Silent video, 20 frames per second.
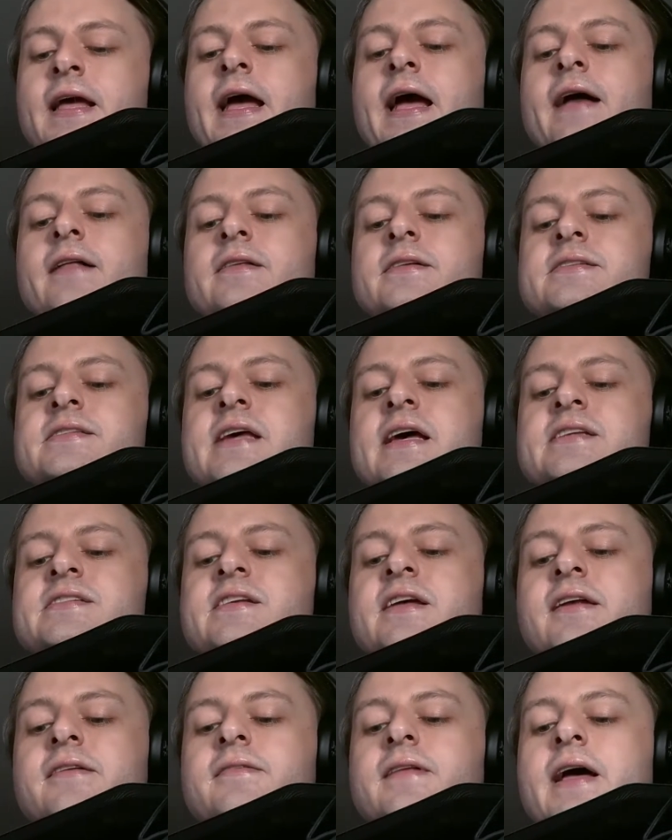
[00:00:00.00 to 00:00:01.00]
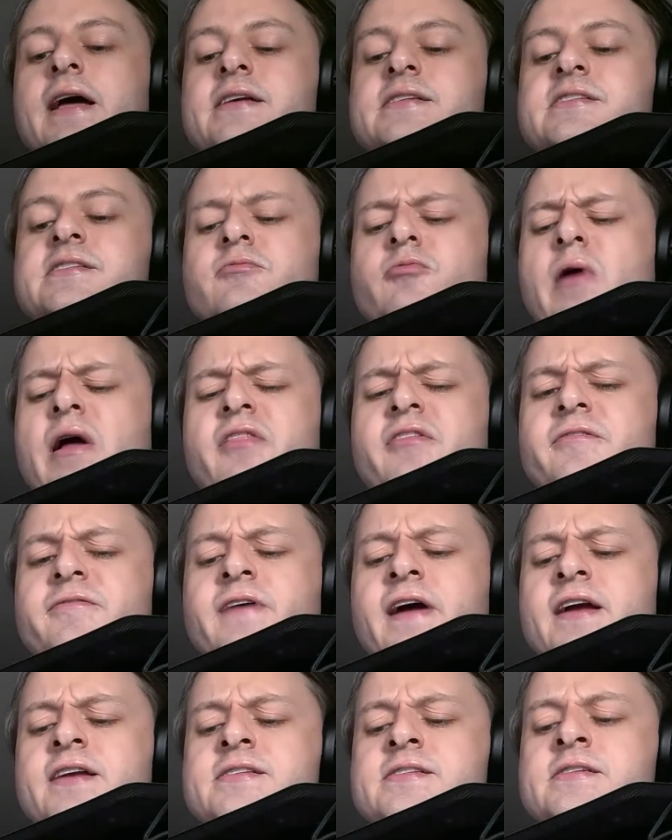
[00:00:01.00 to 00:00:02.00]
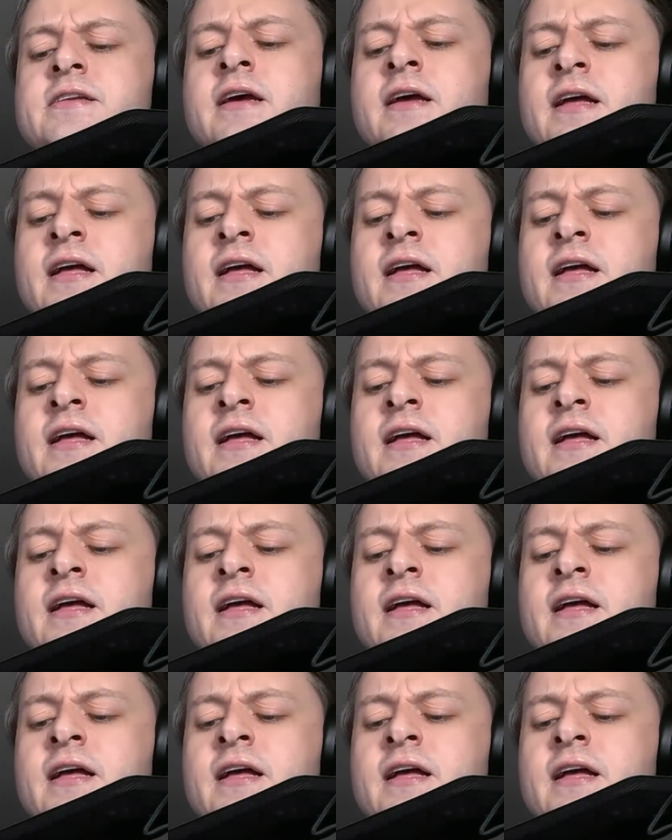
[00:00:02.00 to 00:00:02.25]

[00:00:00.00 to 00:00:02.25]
Alice asked at last, rather vexed.